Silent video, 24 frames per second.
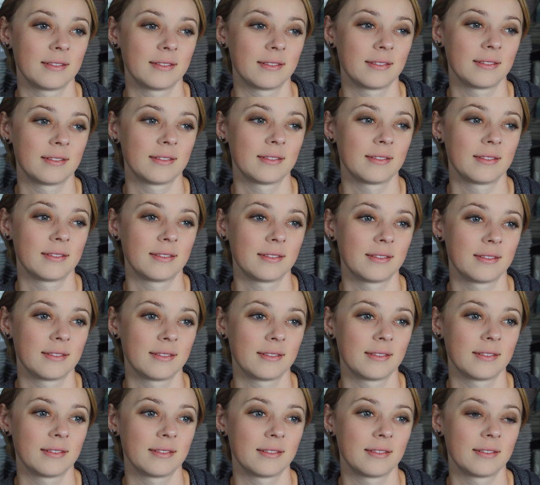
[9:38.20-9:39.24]

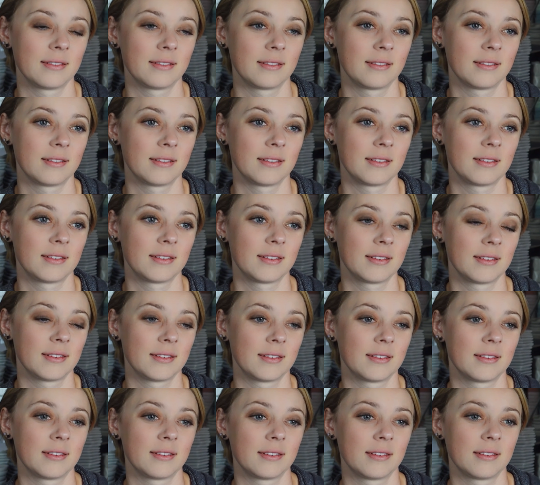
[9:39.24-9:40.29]

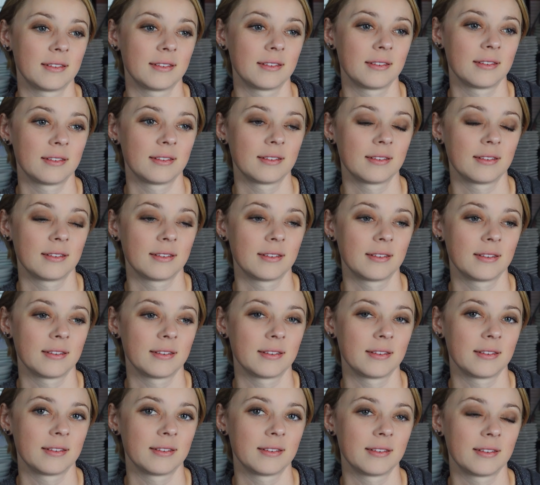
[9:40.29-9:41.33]

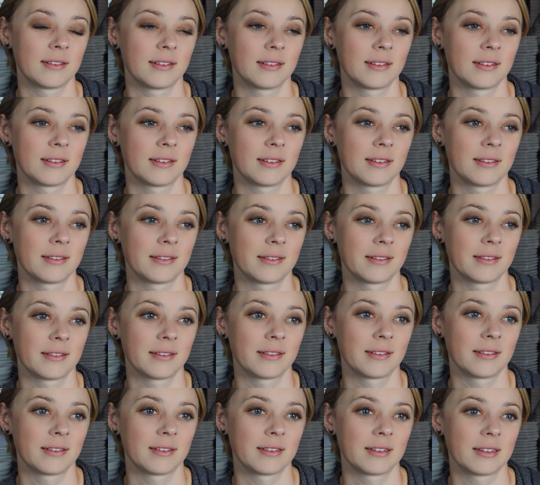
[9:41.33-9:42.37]
The person shown says nothing.